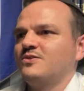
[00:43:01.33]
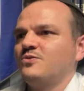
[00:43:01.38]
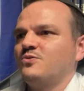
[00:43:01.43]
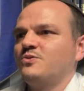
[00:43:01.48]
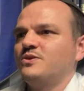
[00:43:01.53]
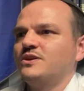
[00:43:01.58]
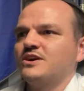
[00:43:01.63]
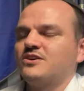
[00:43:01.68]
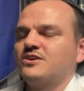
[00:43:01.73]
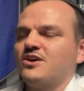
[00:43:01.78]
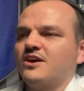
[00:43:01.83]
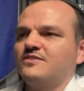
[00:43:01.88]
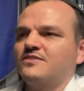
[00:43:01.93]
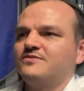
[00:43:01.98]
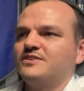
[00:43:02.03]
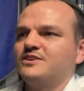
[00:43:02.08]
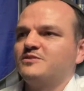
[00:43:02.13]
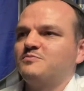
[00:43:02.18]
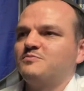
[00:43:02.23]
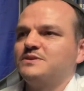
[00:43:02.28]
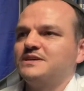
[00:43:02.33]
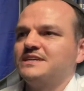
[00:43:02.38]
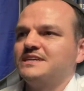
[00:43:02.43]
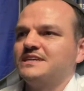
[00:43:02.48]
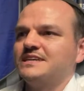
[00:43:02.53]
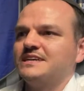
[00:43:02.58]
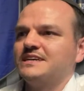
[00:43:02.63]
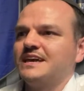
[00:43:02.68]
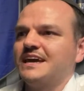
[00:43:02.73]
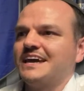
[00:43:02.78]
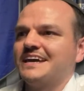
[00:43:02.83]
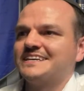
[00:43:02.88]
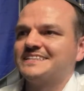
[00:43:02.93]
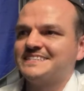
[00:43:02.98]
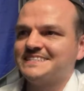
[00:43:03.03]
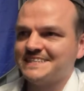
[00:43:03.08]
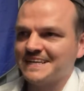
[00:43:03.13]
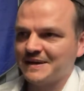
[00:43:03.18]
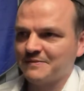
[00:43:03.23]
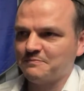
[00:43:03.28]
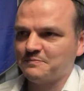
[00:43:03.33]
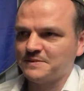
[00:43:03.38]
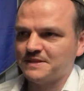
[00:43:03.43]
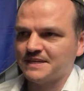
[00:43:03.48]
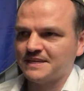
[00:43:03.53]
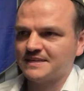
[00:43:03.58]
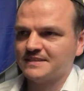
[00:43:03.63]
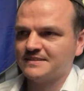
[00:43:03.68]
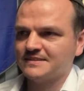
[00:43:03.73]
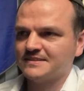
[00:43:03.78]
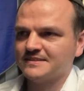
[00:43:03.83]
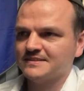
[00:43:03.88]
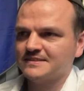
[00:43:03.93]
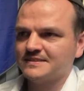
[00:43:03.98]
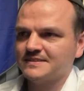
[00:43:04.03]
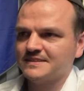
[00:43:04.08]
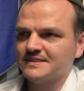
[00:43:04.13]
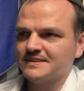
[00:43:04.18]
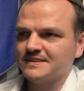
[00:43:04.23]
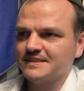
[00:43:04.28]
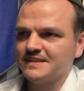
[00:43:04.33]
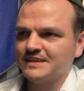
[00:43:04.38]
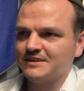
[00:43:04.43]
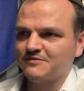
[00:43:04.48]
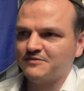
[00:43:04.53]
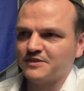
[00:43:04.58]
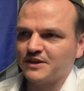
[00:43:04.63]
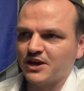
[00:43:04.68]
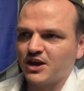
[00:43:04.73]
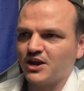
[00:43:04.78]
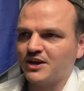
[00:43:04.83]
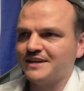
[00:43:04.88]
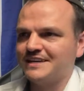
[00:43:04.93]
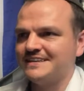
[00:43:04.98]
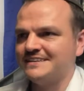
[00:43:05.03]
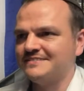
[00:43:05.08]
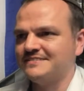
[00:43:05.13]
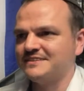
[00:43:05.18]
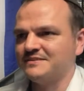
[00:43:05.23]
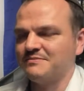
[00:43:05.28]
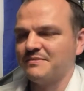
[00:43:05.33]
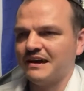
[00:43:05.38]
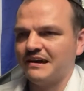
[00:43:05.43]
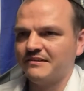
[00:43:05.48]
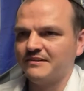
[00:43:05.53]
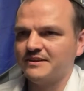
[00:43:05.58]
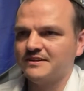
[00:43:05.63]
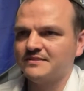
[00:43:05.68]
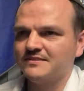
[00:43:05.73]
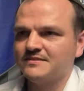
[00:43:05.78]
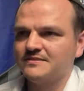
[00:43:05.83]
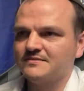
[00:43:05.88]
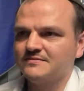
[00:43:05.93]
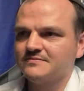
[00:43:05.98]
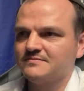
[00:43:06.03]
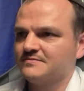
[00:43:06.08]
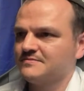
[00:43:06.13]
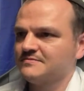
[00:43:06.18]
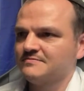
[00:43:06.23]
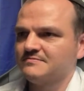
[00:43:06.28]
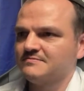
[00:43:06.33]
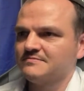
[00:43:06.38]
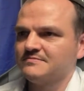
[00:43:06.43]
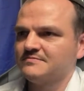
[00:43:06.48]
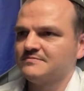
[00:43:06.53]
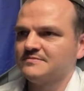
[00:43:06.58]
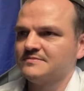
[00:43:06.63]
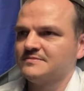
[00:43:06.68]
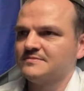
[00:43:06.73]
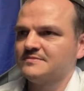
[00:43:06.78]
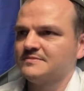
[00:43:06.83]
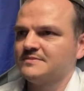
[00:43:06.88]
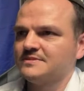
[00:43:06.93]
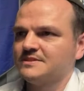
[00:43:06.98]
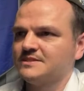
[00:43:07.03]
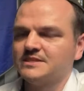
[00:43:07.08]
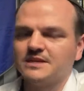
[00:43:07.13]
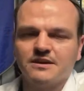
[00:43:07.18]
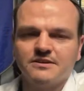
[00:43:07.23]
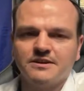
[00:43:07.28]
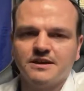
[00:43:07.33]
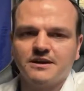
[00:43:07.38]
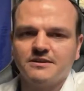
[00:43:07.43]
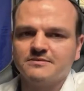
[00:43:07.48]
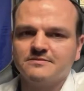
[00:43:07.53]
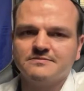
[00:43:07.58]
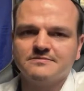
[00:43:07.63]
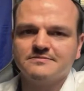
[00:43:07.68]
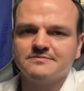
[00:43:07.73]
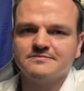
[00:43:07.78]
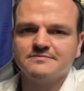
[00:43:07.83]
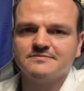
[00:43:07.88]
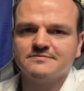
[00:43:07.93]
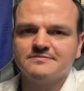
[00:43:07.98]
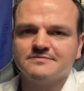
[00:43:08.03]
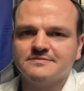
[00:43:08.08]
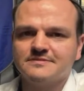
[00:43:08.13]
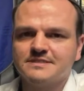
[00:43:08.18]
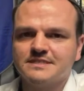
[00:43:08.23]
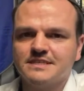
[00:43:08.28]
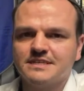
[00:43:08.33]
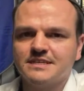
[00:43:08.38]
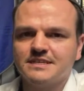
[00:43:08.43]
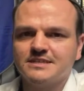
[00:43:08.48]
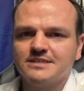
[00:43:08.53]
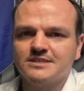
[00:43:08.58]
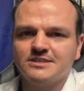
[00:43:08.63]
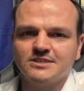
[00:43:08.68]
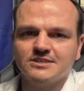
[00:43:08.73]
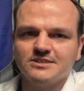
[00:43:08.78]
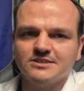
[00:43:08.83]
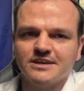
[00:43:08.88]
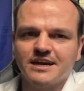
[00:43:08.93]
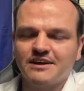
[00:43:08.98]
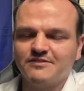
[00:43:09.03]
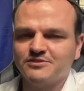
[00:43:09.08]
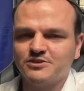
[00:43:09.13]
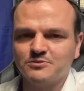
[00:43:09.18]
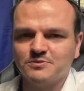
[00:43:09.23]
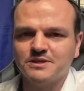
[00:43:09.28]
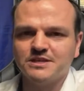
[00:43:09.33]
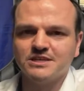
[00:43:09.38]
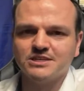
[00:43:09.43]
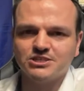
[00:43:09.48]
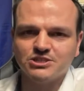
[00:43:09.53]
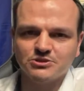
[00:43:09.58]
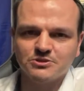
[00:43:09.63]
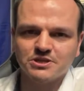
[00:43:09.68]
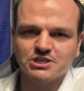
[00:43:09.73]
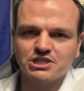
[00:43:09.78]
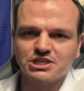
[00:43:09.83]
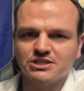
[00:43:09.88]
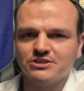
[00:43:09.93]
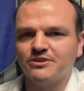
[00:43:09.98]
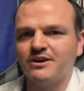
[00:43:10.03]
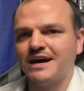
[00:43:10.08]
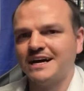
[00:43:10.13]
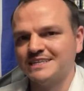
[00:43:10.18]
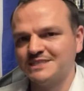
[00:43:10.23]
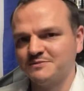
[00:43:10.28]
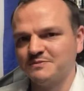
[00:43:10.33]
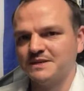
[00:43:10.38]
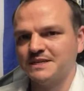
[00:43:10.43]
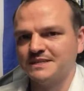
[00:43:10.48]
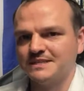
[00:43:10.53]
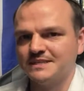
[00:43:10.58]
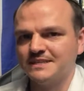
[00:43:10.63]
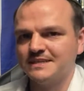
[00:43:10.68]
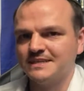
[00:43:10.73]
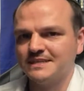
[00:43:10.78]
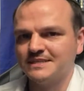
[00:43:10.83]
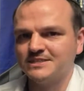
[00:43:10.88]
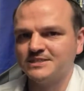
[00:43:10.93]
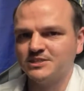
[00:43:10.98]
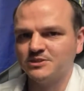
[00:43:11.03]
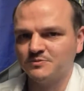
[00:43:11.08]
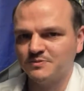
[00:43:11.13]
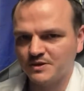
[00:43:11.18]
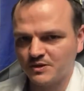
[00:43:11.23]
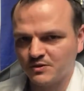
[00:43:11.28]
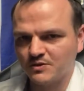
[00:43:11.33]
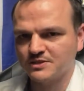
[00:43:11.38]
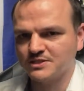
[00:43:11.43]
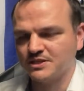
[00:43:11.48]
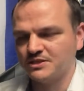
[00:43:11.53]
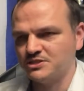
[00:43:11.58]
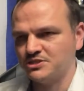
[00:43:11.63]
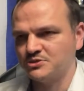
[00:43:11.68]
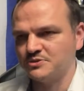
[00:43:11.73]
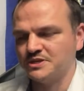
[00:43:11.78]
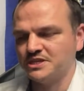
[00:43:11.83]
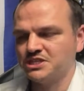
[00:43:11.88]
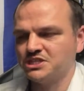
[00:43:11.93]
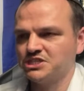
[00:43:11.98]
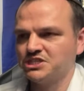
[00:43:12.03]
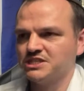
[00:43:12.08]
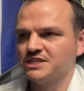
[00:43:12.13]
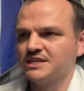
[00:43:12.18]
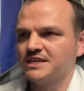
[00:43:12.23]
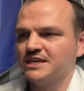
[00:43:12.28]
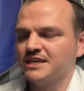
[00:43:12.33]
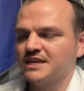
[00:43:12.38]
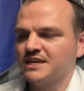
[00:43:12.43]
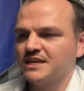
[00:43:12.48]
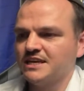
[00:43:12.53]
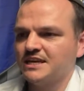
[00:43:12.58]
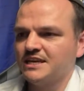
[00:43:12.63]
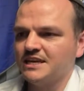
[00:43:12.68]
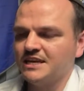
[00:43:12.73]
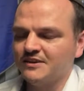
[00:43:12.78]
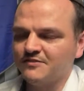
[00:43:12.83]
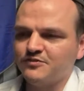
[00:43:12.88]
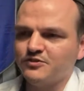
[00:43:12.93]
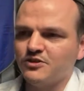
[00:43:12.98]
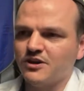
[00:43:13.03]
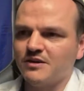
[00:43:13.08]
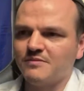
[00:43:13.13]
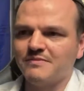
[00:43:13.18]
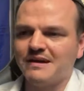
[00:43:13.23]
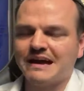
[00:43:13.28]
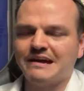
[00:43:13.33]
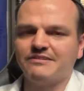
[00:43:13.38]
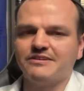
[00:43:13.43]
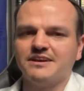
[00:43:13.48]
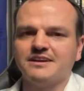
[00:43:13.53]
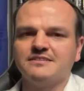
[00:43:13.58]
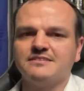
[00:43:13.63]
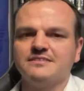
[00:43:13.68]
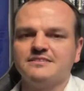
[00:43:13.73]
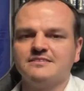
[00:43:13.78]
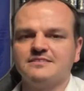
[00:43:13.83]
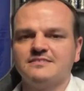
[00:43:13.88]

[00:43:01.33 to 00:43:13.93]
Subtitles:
would a convert be accepted if they are intermarried? So no. You have to be Jewish and your husband needs to be also Jewish. If you are married